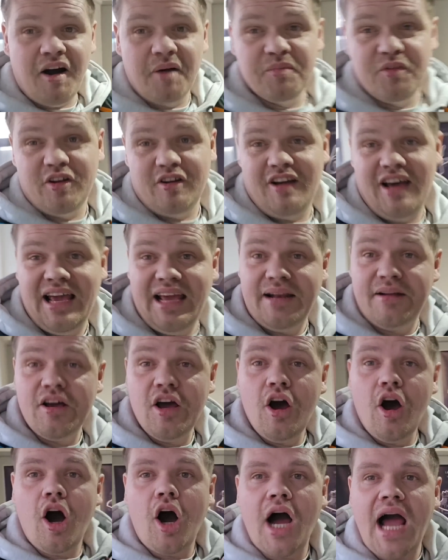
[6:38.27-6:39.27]
I'm not lying.
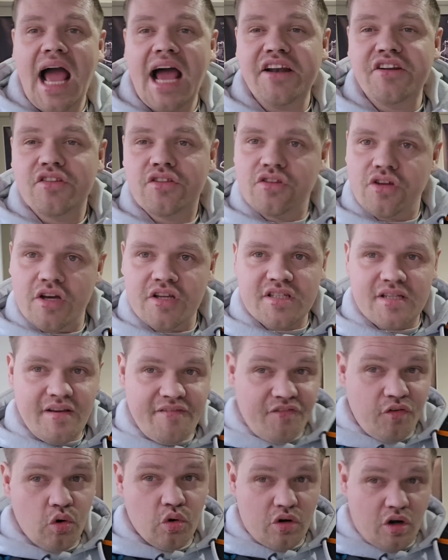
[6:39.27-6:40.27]
I had
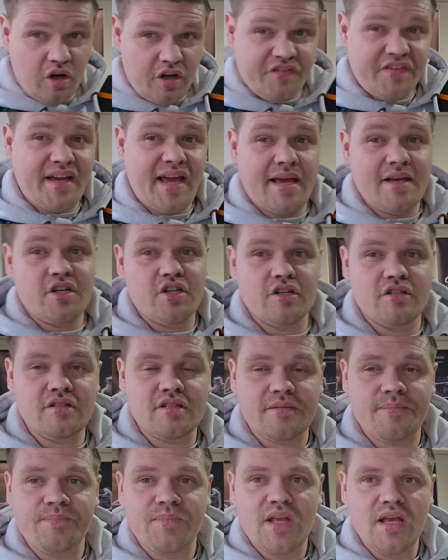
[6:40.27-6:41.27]
34
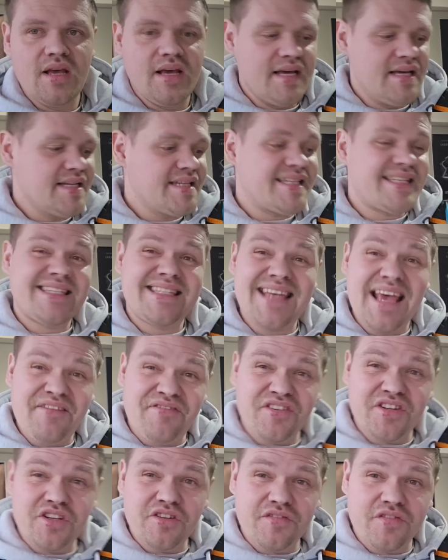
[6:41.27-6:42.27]
notifications.
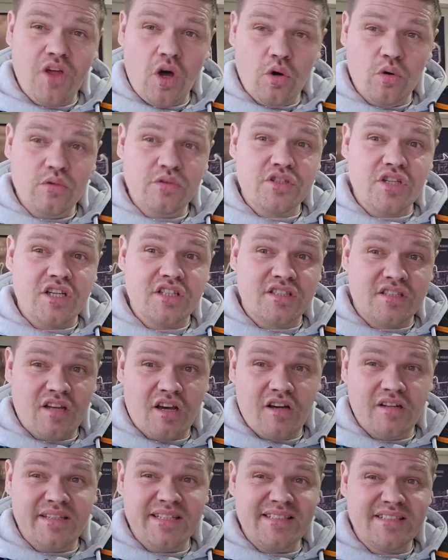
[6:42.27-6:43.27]
7 of those has
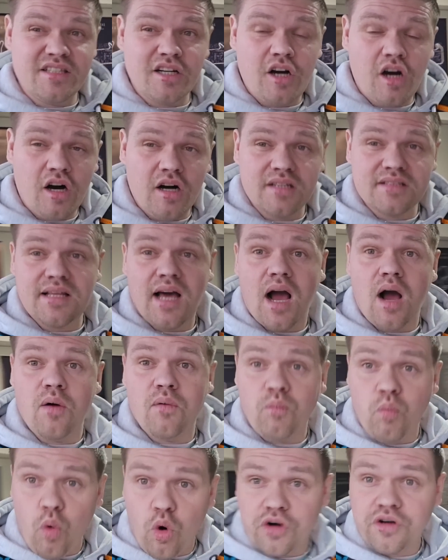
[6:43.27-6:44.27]
turned into cars that I
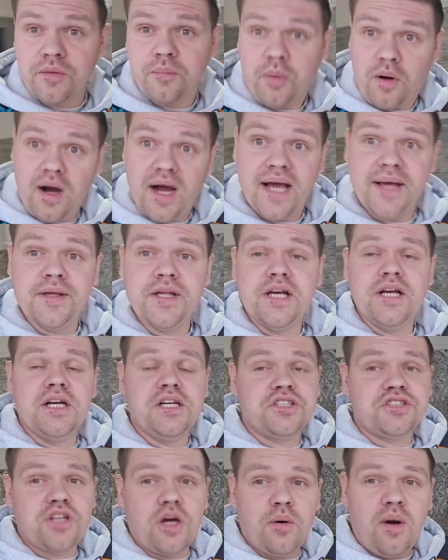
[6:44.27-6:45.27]
want to buy.
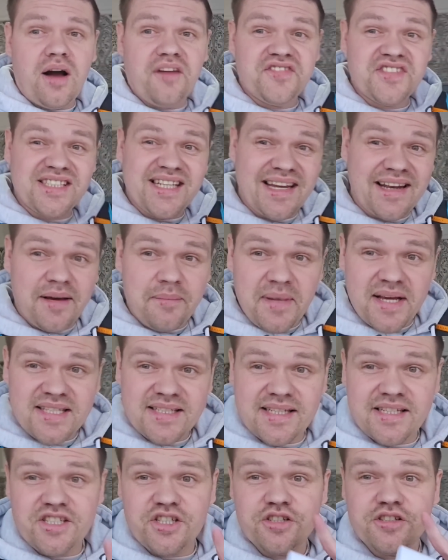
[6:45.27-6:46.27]
So I've sent a
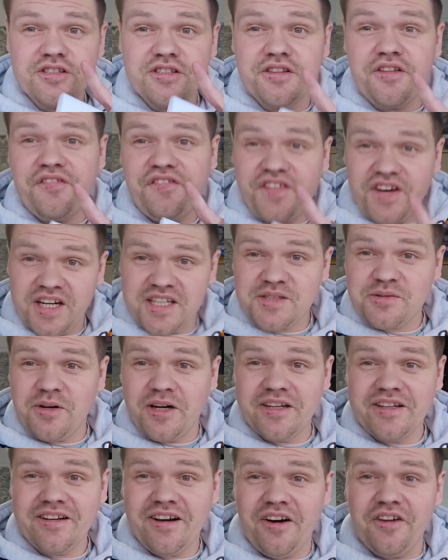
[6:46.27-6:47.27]
message to the first
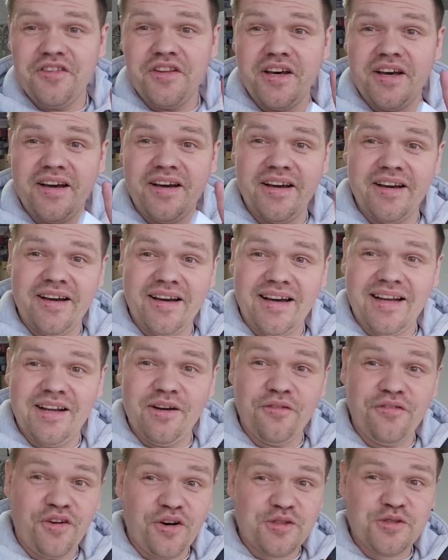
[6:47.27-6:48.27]
one on the
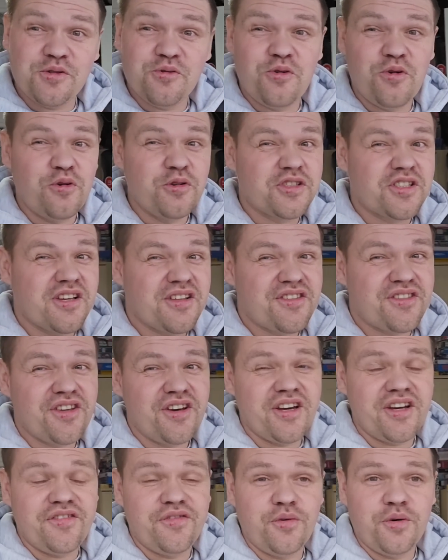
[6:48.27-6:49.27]
little Vauxhall Corsa,
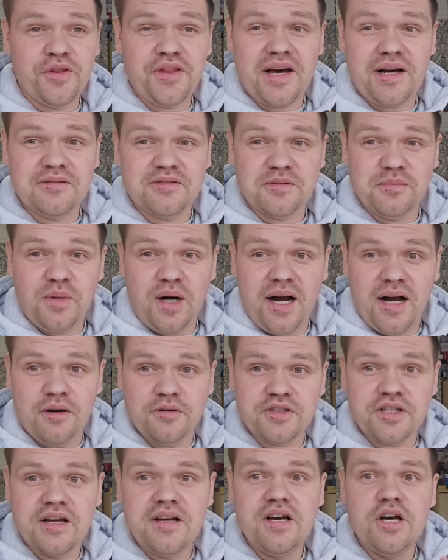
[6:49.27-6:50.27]
34,000
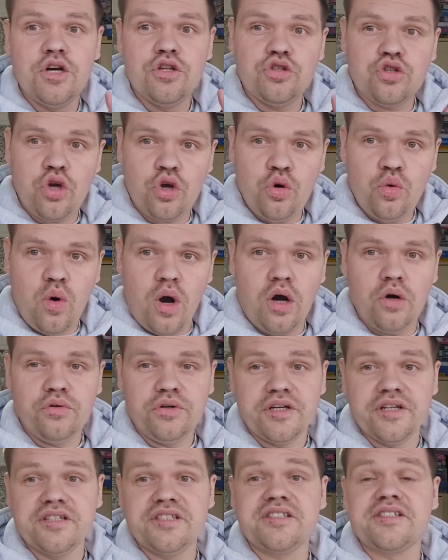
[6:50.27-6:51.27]
miles, 2
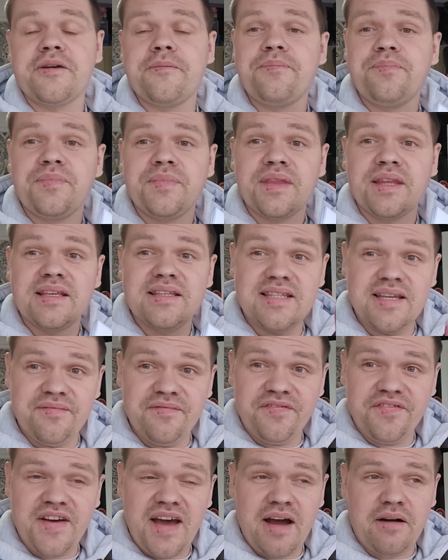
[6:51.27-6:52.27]
owners,
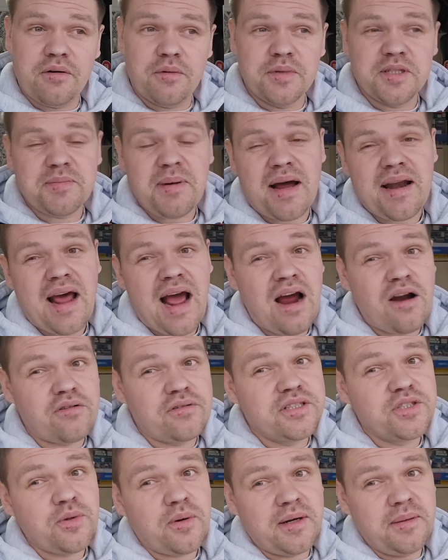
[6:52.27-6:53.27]
Tim Farron, which is about an hour
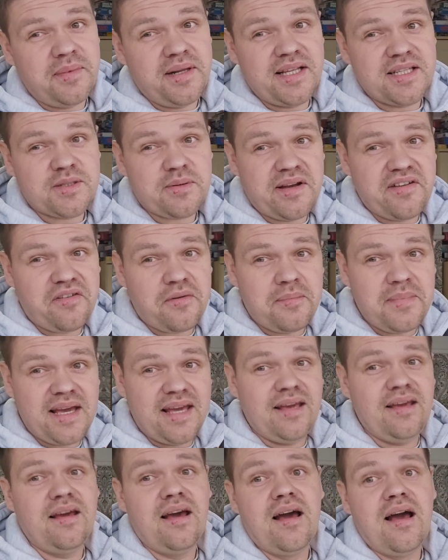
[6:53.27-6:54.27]
and 20 minutes away from
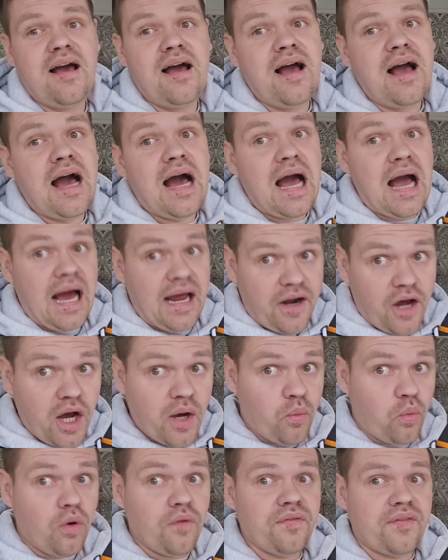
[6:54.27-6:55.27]
me, and
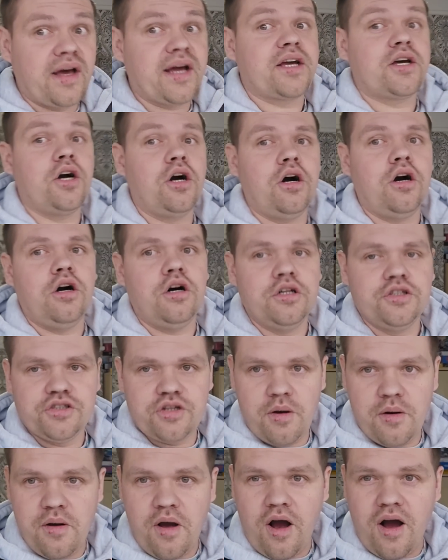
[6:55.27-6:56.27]
I want that car.
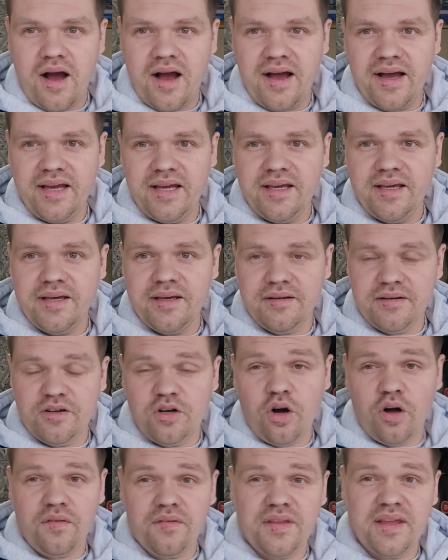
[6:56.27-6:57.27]
So I
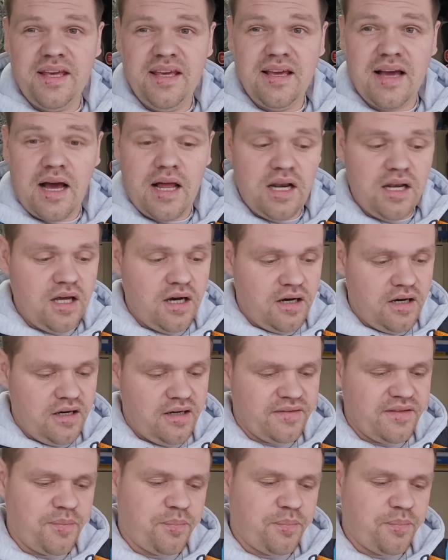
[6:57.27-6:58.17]
got the alert.